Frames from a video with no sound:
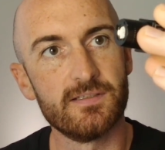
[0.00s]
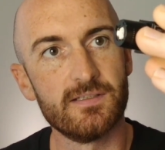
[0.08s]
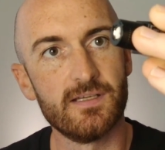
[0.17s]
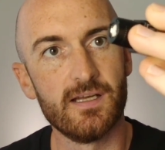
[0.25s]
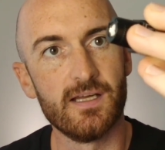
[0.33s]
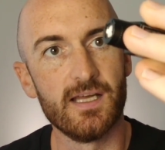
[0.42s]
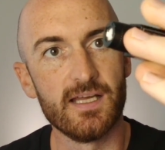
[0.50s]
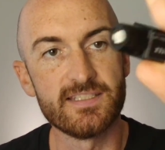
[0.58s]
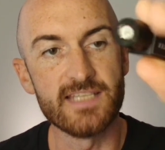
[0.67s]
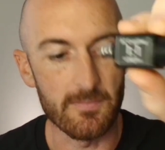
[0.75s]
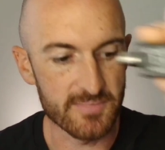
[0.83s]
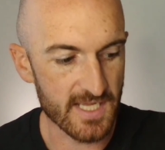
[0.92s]

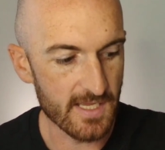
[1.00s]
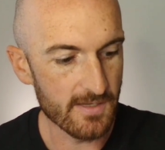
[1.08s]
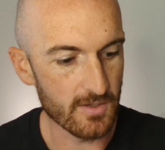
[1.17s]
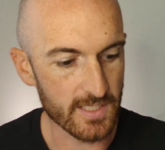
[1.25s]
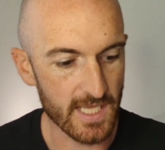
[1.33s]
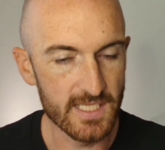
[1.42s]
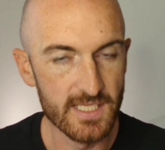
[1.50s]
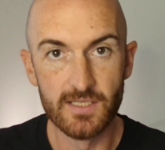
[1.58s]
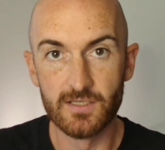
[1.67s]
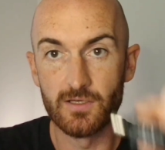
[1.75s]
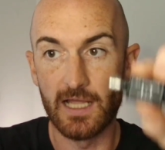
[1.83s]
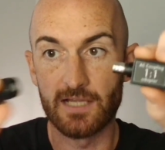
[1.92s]
adapter. Okay,
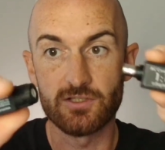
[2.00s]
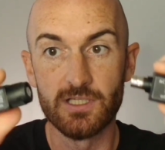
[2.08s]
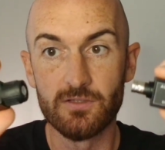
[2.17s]
actually